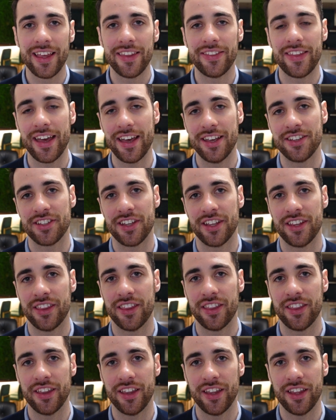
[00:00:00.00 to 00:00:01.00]
that is in
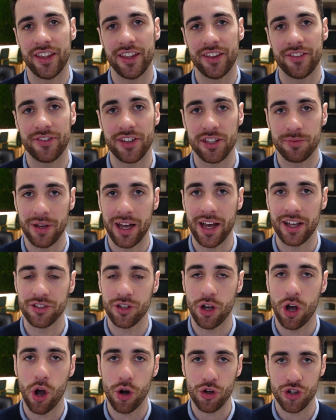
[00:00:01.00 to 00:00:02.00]
the Facebook ads
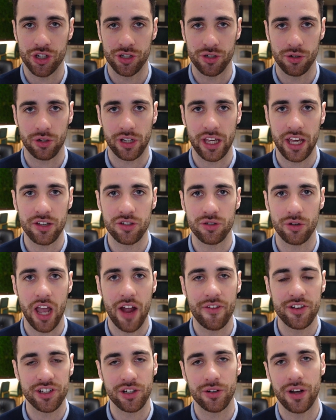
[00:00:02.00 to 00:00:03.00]
auction, okay? So
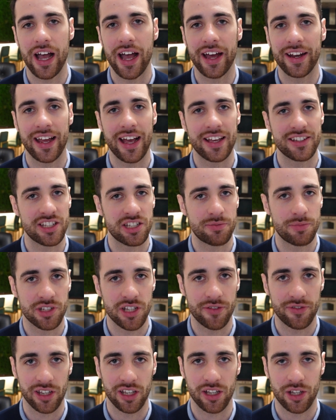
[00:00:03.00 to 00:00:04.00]
every single ad has a
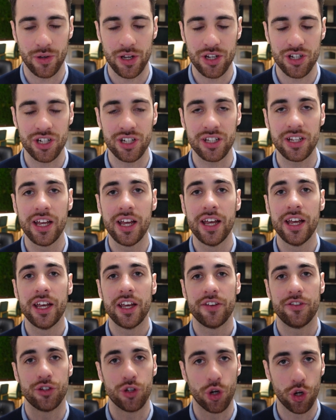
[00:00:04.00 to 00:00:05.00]
specific equation.
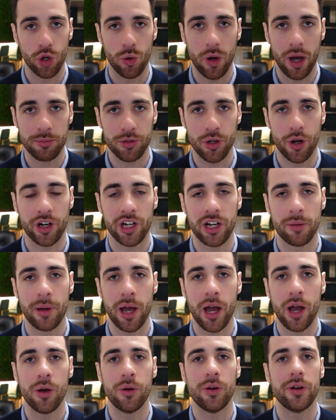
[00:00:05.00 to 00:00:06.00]
If you don't know what I'm talking
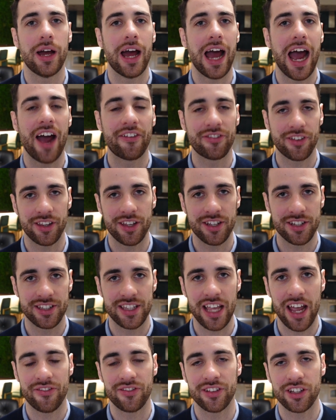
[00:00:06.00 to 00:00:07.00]
about, after this,
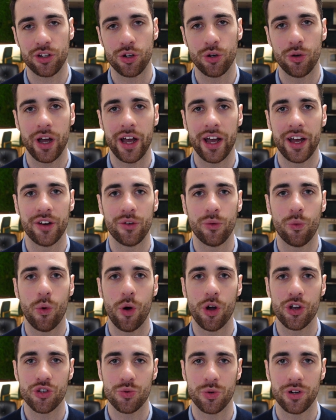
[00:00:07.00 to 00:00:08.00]
definitely go and
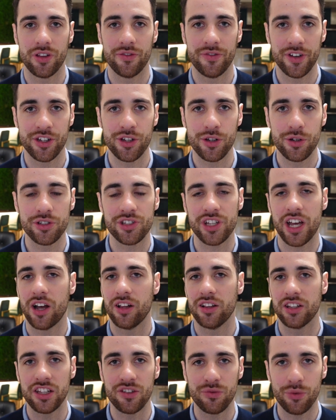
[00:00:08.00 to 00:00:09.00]
watch one of the videos.
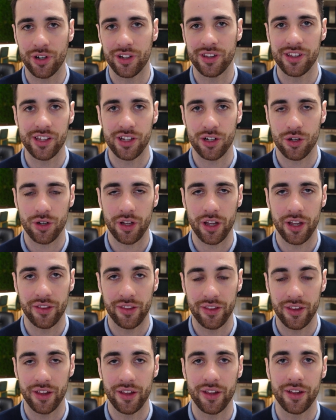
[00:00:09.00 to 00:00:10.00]
I'll leave one
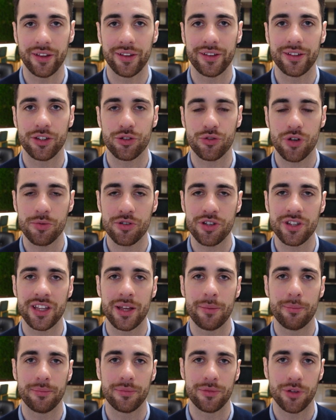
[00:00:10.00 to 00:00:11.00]
in the description
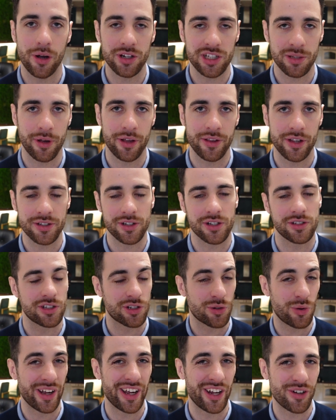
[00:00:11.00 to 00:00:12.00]
that talks about this, because
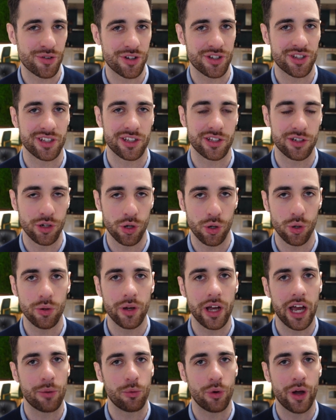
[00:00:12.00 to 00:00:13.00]
it's quite interesting to
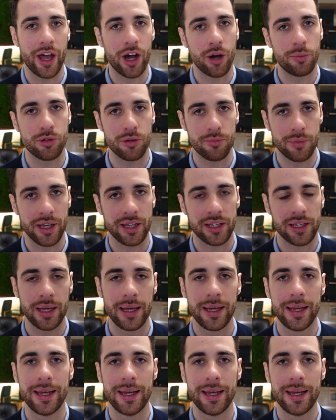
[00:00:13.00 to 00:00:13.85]
know and will help you make